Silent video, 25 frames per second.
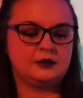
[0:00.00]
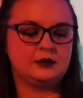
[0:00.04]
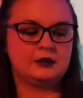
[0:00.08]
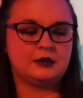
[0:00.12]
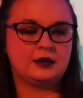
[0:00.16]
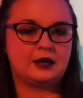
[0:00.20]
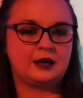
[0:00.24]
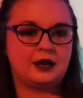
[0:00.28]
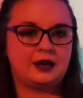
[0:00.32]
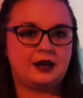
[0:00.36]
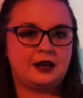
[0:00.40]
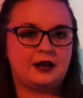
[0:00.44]

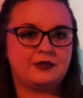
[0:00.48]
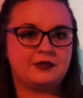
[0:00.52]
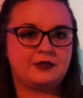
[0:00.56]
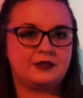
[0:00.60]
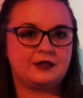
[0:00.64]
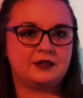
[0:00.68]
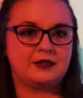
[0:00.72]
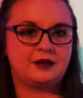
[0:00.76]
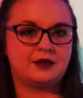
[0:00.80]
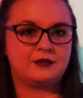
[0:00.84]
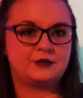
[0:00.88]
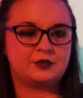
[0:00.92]
And the
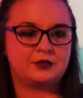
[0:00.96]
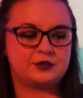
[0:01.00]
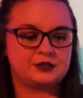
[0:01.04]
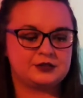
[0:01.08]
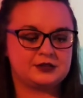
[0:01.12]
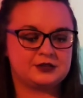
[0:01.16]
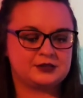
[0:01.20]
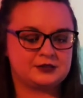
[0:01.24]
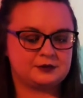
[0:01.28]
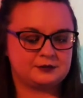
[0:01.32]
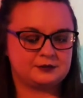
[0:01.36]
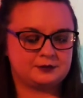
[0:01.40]
Lovers
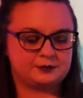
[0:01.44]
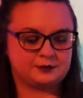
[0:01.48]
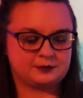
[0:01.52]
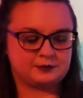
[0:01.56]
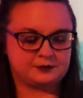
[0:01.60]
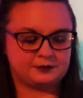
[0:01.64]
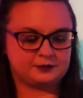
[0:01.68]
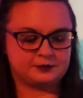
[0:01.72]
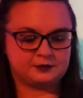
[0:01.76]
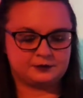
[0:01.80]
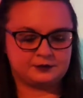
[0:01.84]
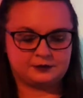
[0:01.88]

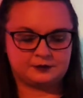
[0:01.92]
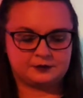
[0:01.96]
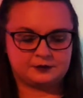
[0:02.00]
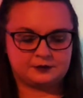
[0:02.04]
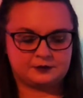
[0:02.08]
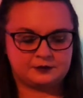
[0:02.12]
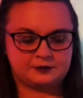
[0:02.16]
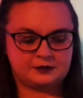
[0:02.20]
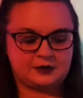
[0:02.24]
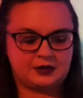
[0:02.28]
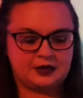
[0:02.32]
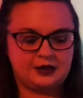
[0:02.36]

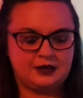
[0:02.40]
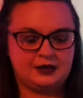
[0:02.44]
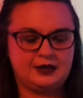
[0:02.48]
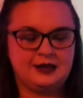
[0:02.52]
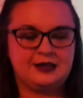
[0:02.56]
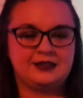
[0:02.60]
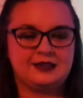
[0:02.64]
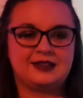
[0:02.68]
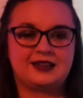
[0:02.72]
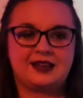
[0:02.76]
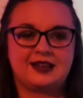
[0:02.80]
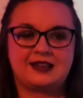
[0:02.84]

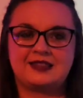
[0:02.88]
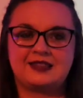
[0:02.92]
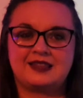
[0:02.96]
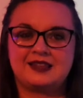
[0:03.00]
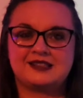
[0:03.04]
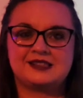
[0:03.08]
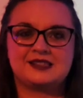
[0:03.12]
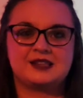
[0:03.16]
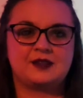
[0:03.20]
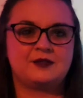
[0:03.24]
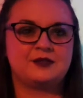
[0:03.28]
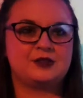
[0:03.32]
got that
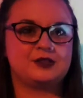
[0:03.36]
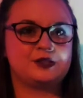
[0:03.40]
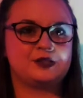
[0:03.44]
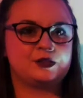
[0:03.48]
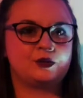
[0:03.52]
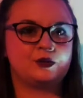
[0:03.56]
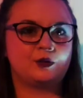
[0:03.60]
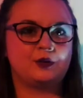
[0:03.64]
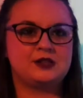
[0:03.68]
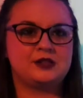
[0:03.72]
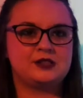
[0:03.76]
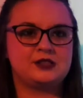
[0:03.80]
Seven of
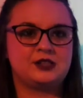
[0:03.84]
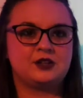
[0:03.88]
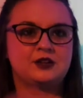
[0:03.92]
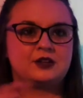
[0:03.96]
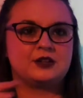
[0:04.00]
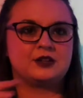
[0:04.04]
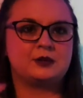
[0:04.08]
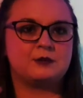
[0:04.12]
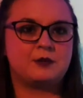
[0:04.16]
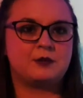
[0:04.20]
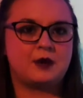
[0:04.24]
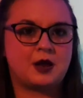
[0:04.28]
Swords here at the
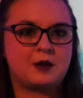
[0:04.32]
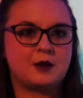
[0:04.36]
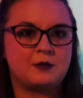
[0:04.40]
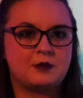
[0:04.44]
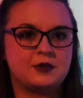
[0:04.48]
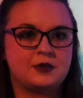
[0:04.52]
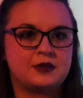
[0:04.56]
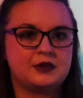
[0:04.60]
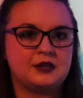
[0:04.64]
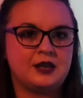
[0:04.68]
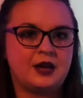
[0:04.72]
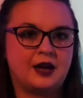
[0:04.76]
bottom of the
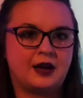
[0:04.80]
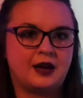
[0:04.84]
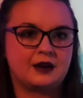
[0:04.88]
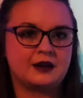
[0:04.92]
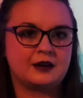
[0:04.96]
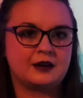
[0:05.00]
deck.